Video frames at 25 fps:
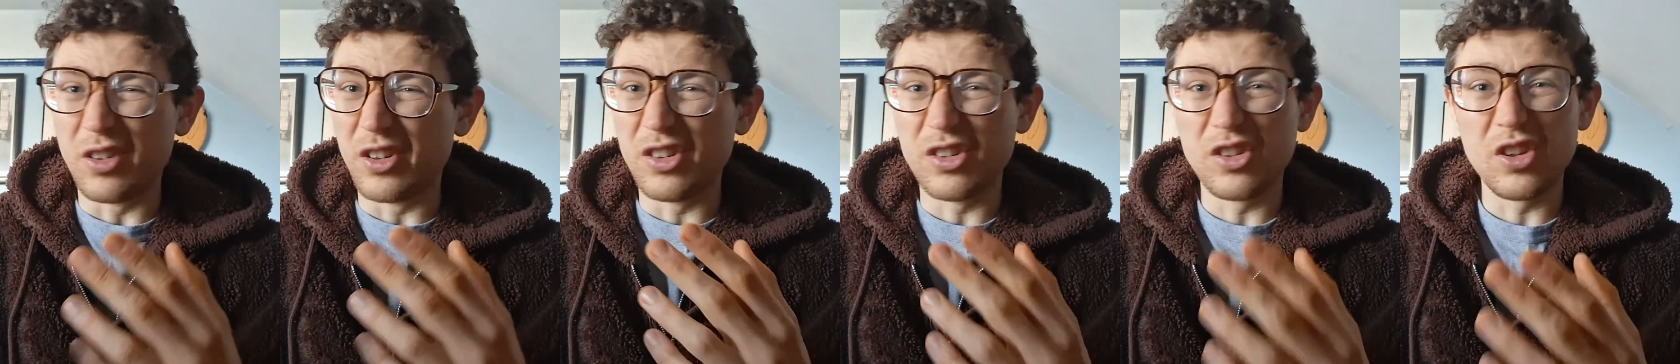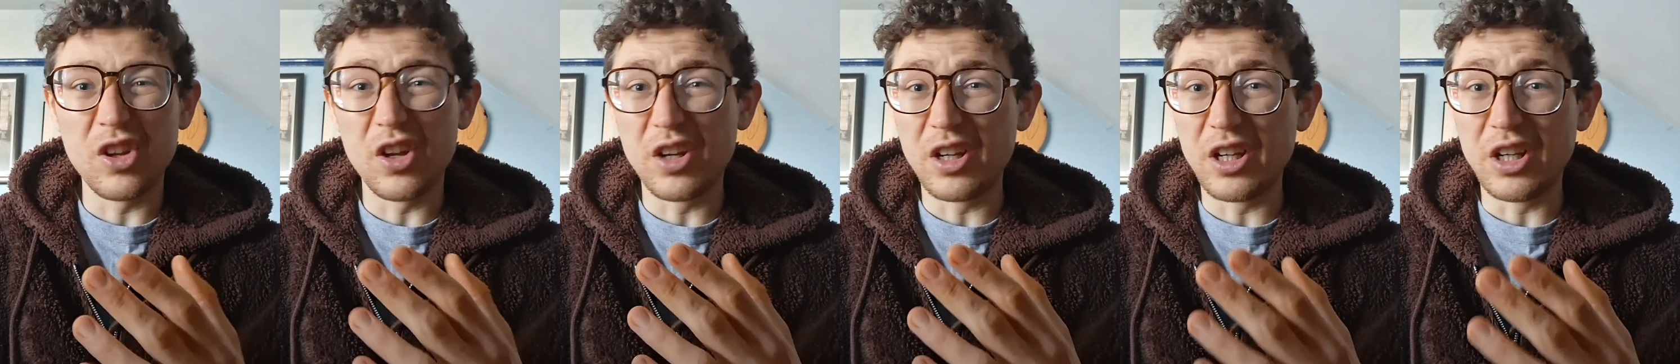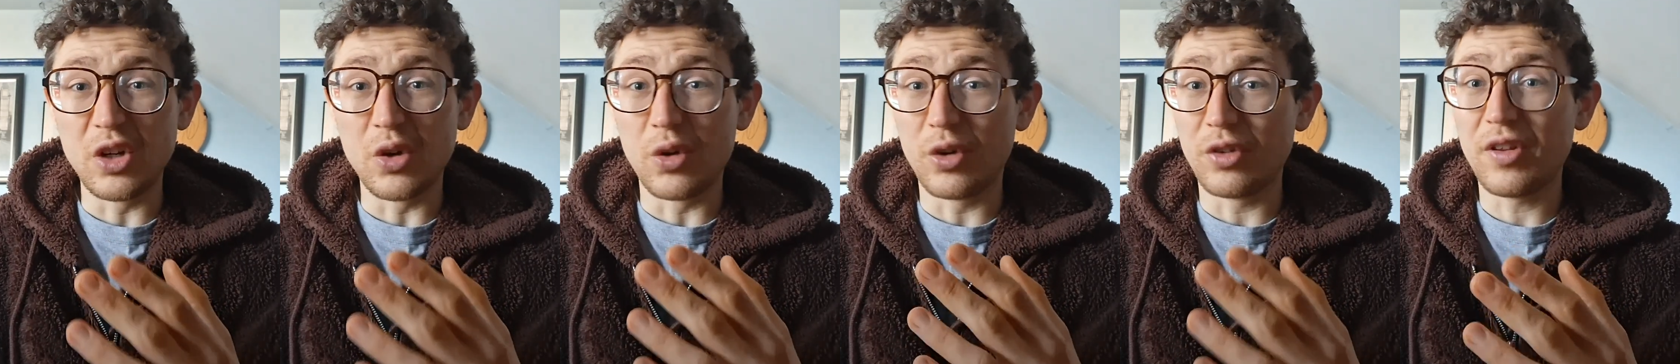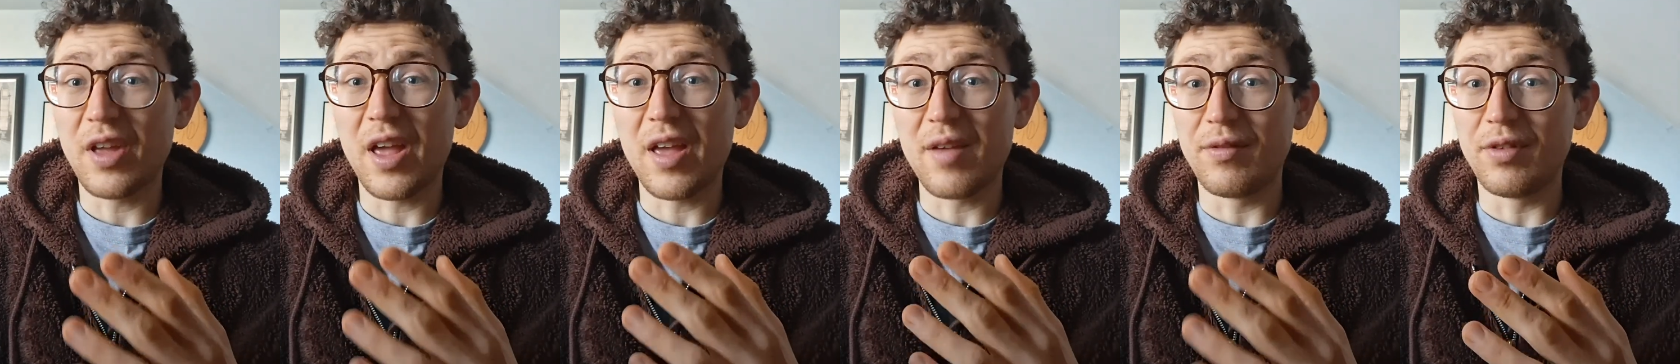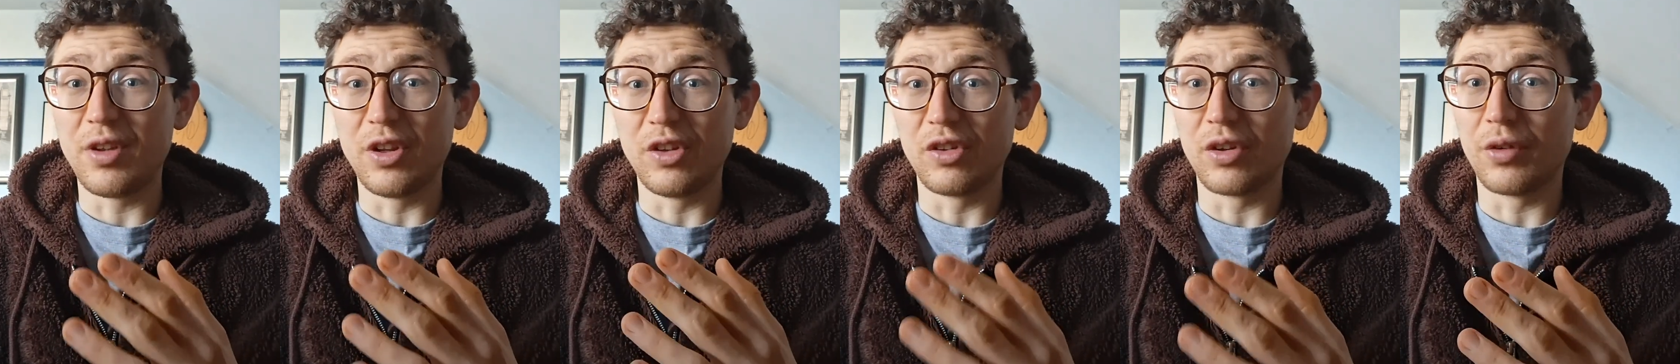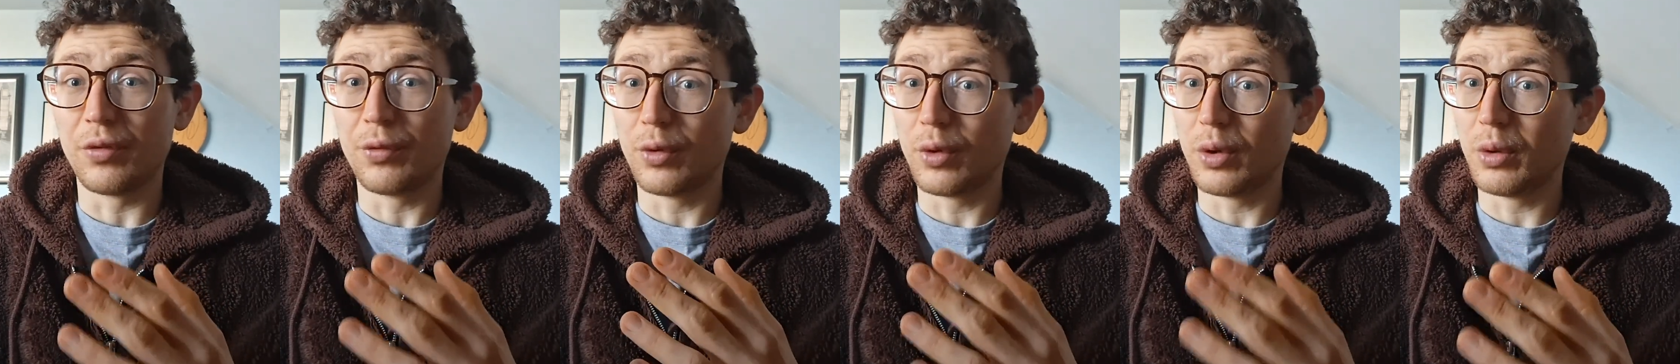It's certainly not as heavy as
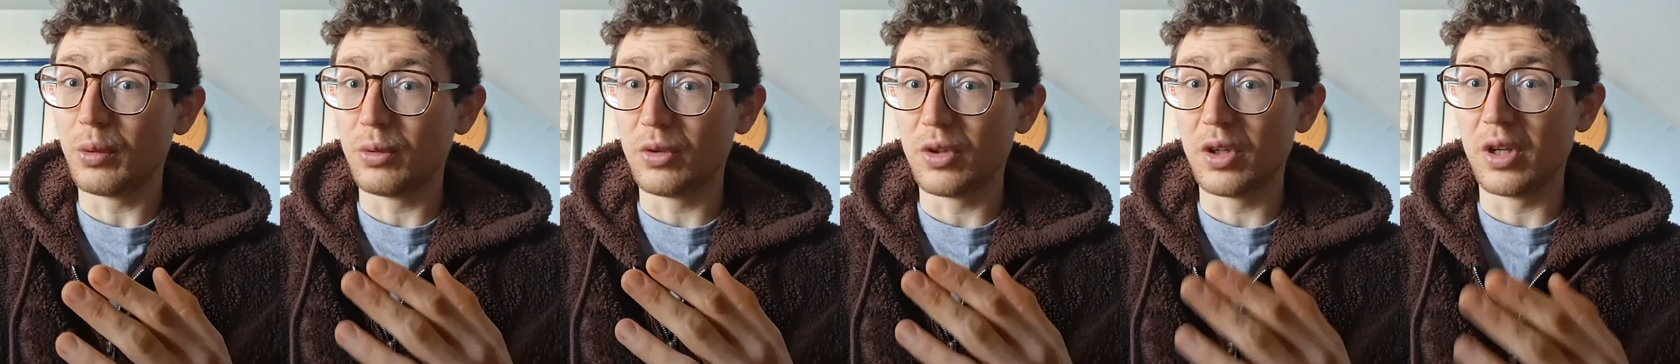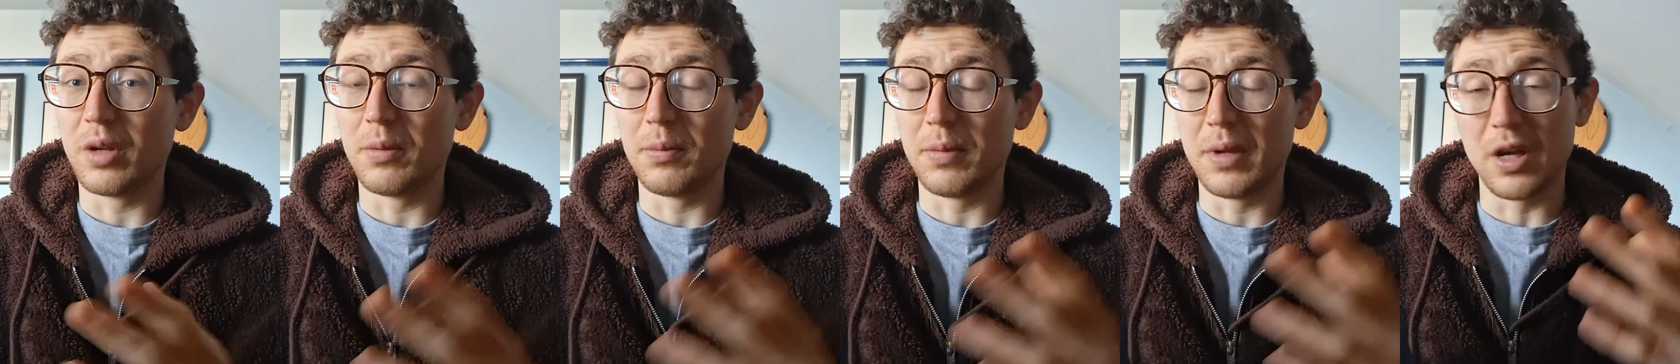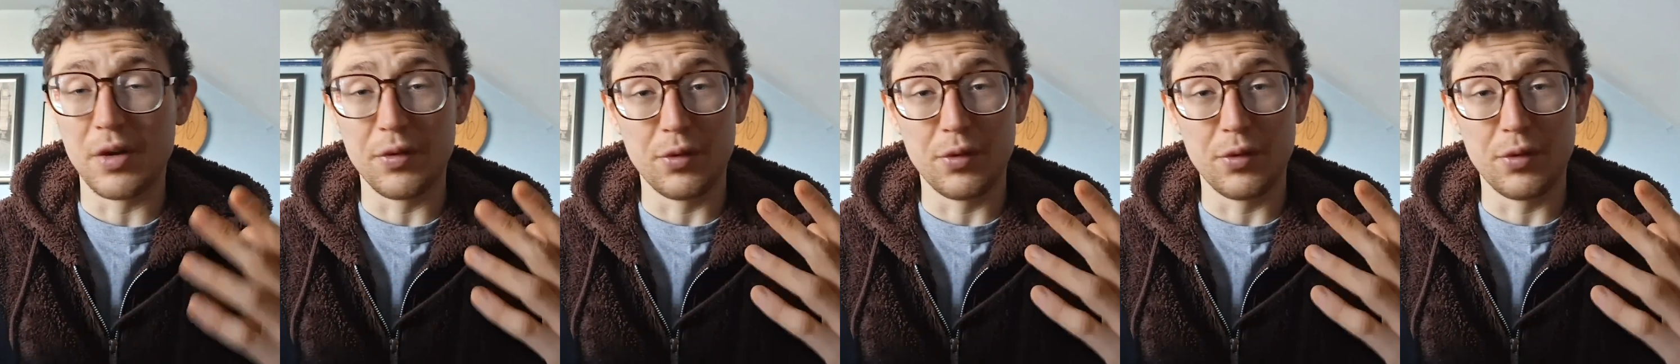I thought it was going to be.